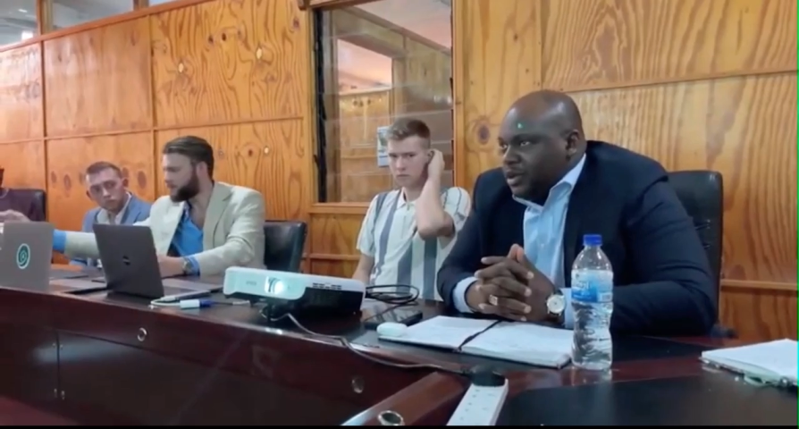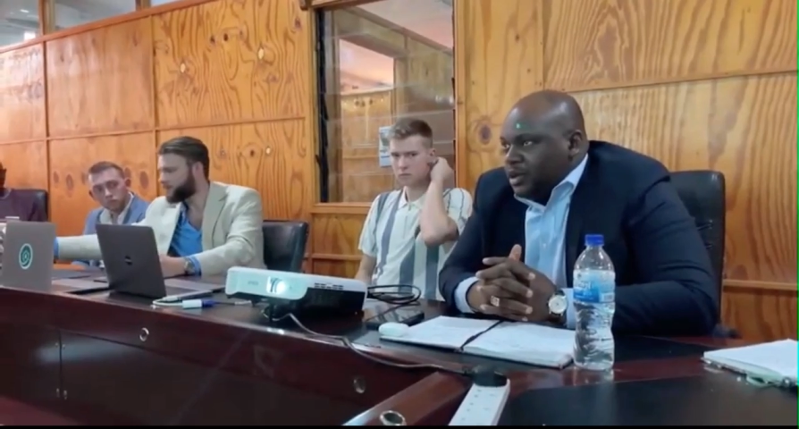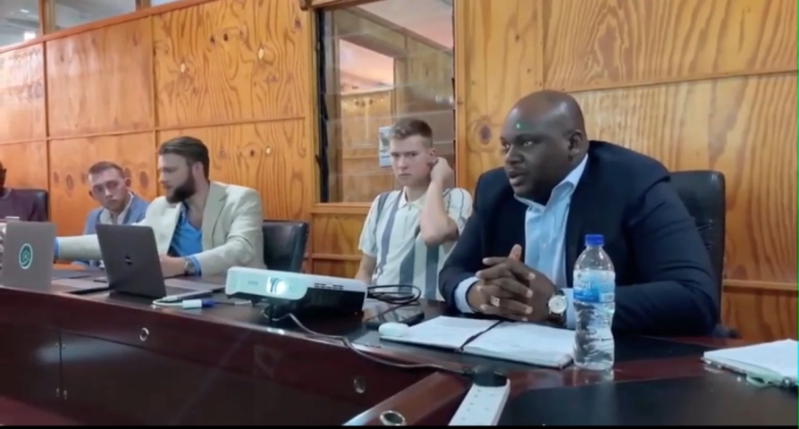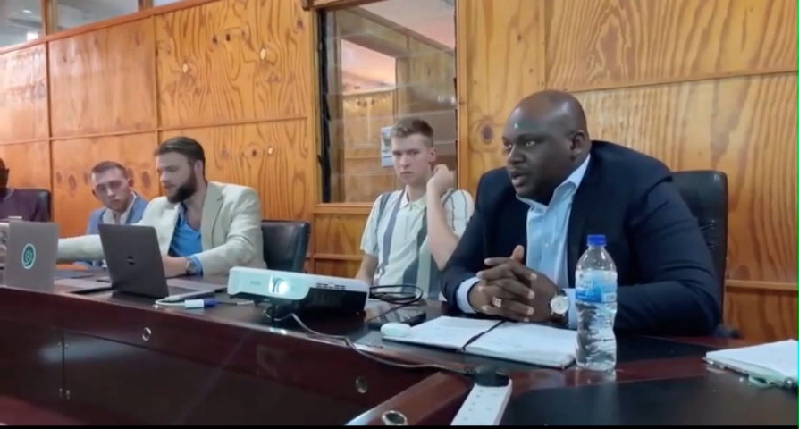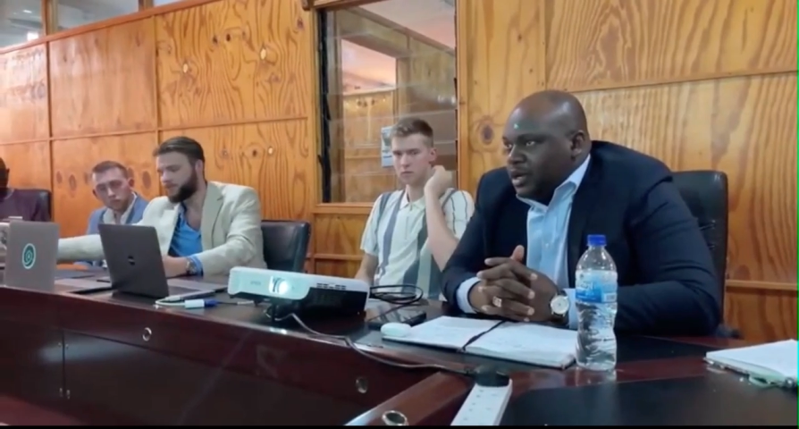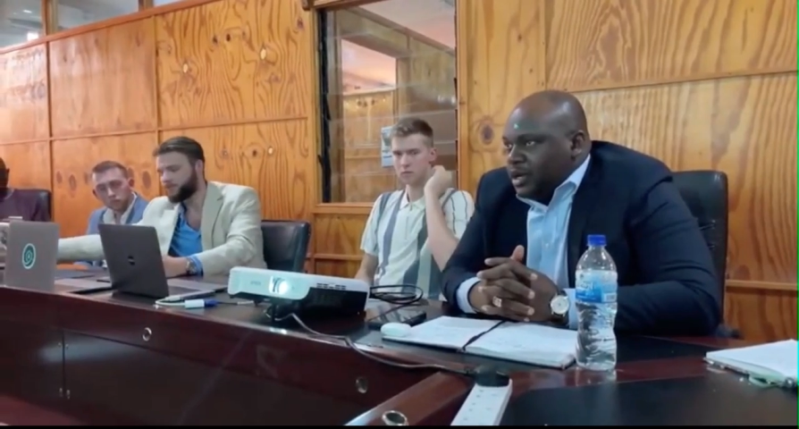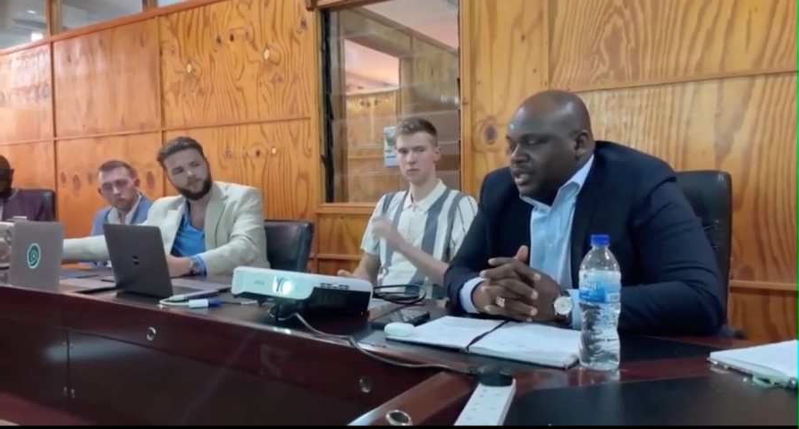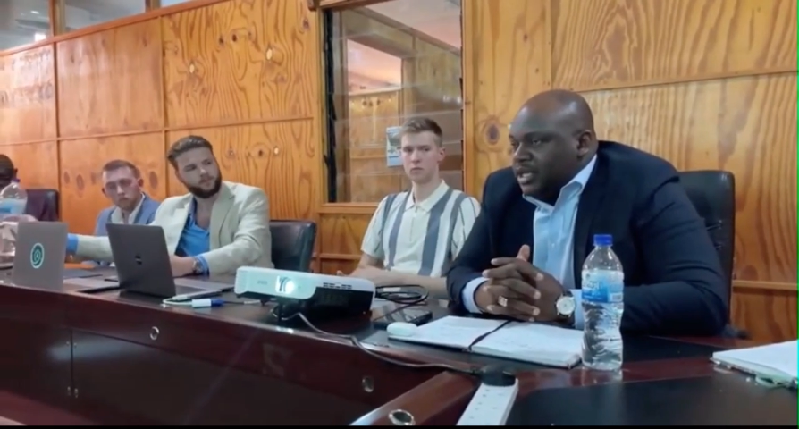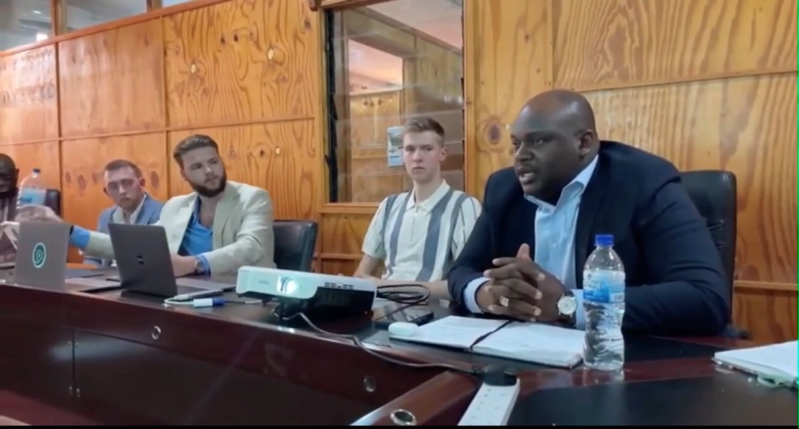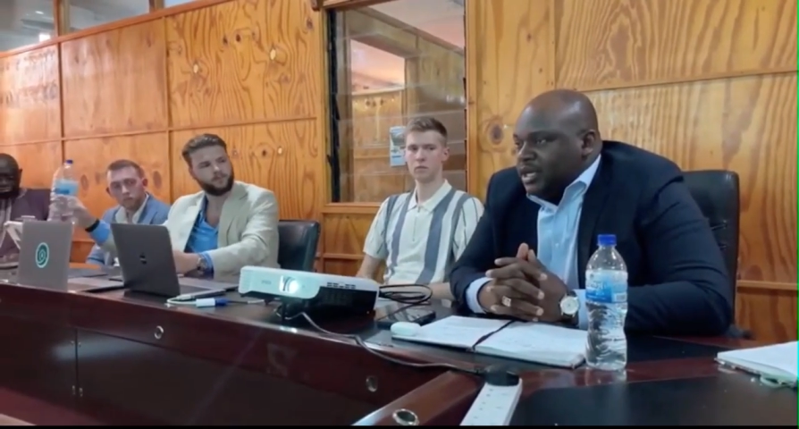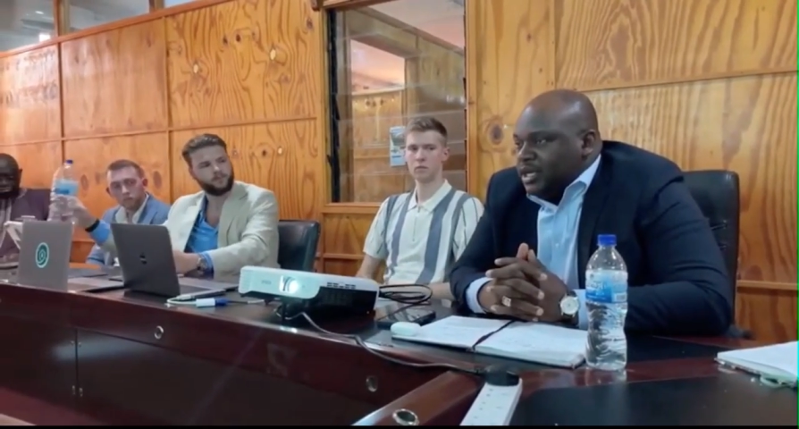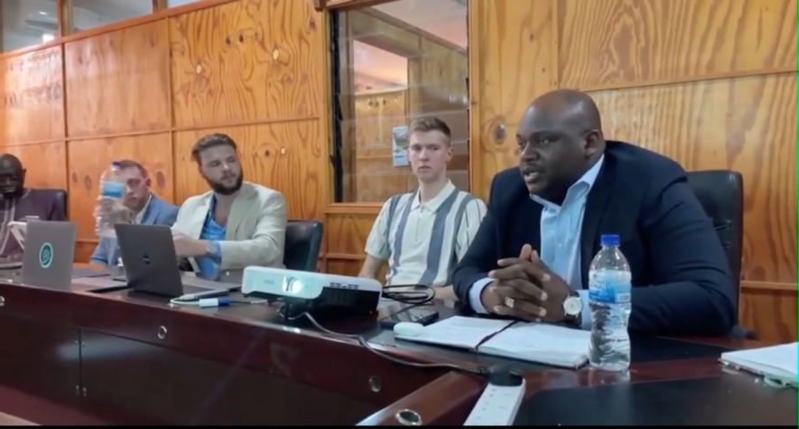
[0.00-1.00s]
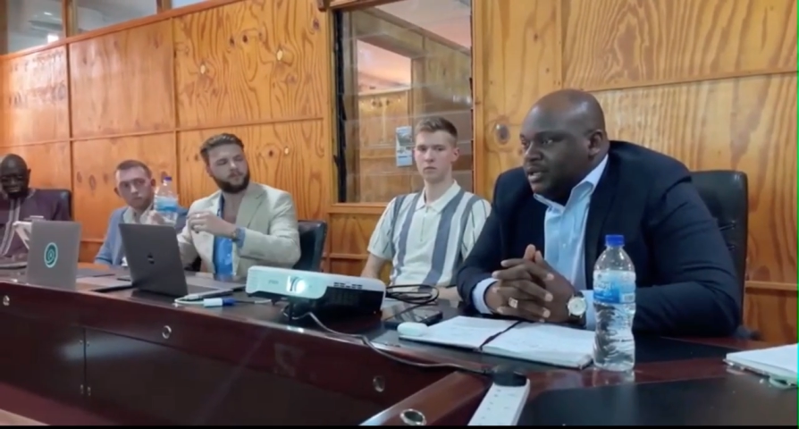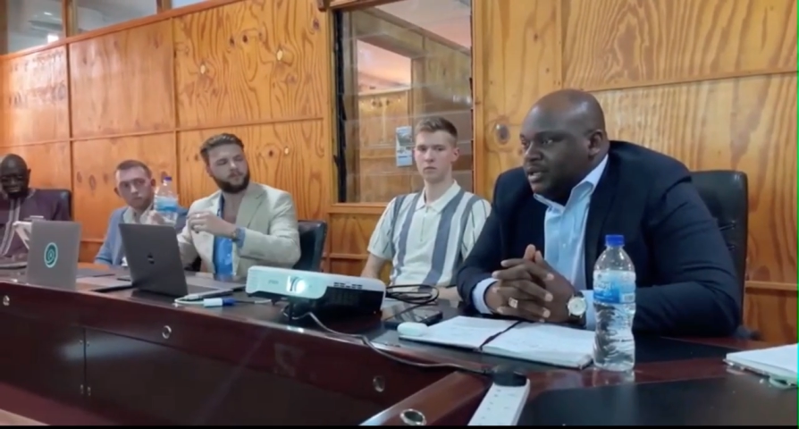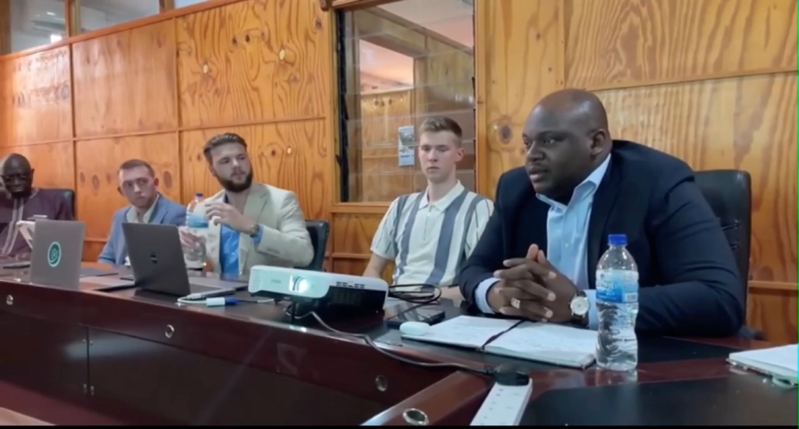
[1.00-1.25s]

with as far as